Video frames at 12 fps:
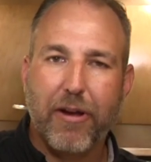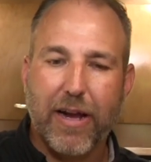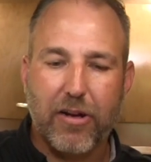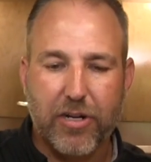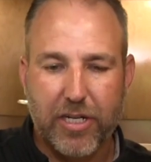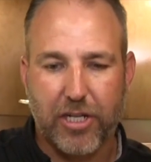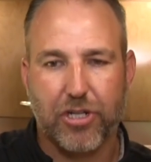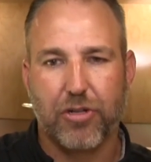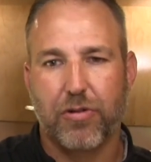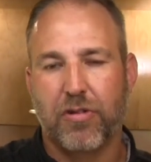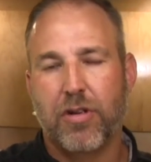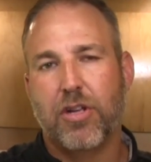air
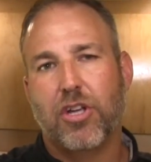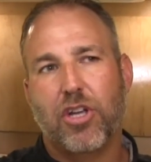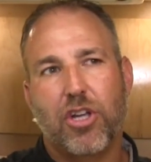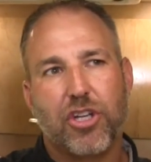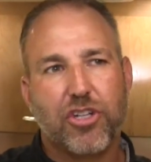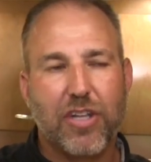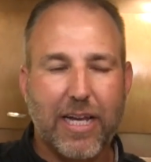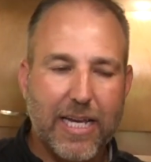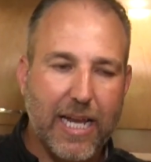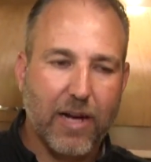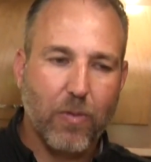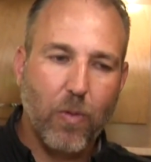conditioner. She's like,
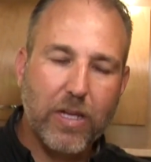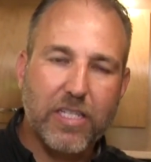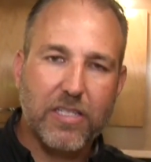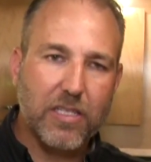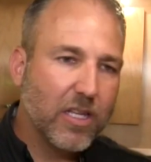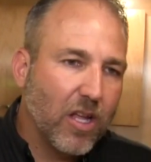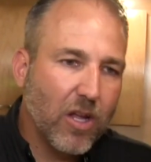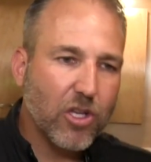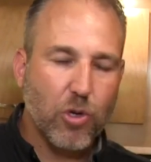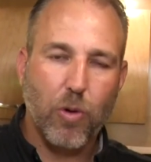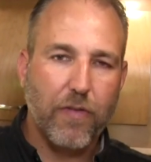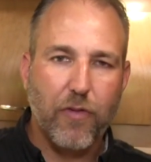Nick, what's
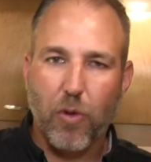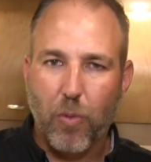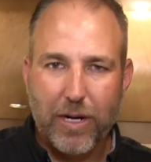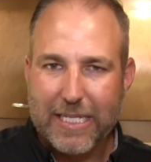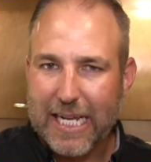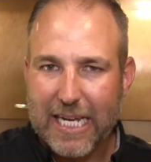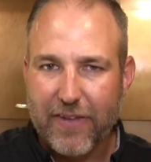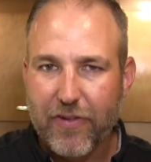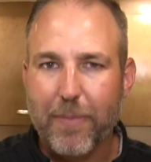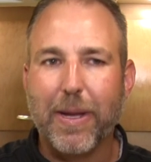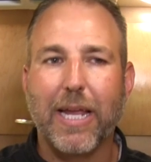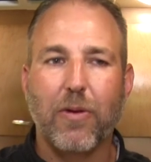12 volt, what does that
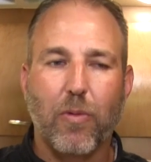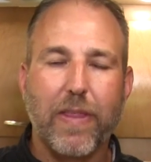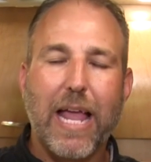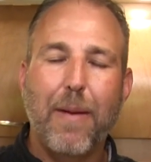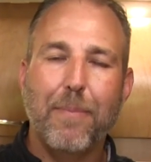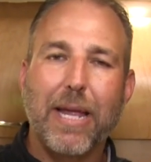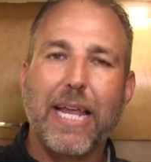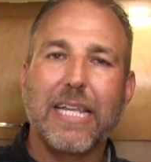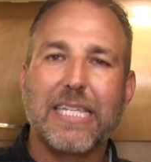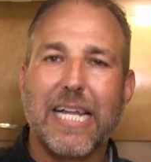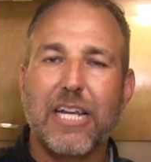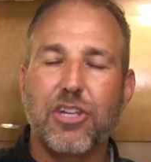even mean? Well, that
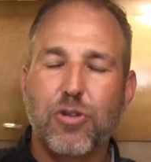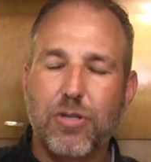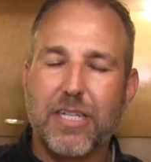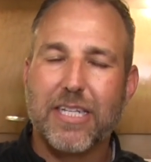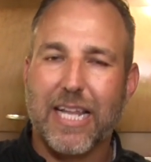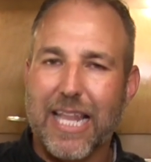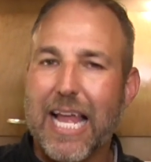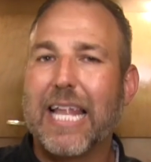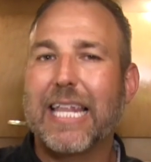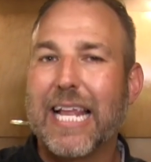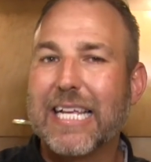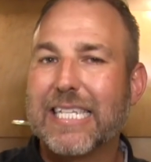means that it uses a
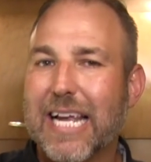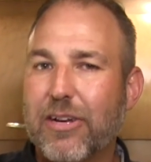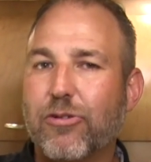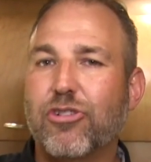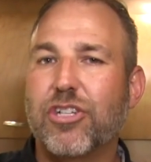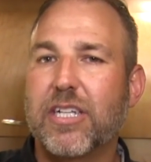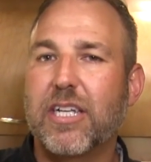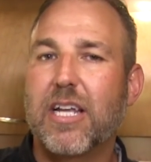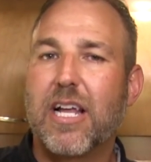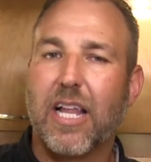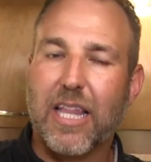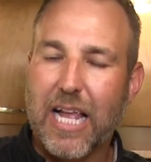lot less energy,
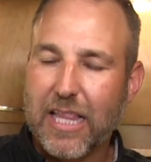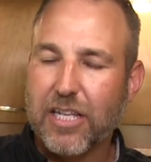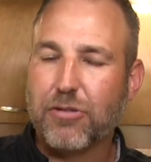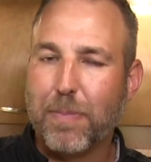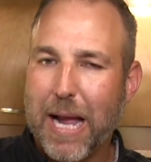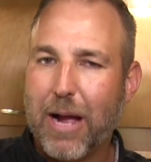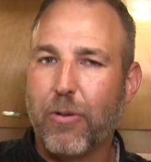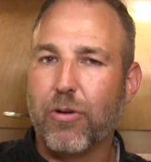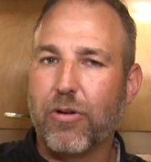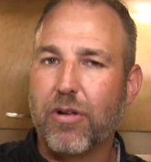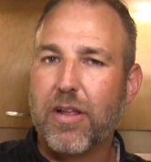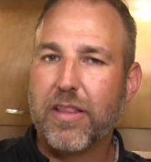a lot less
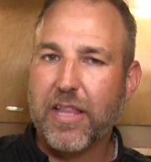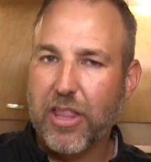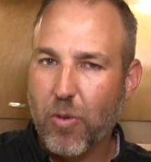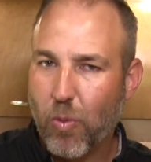power than the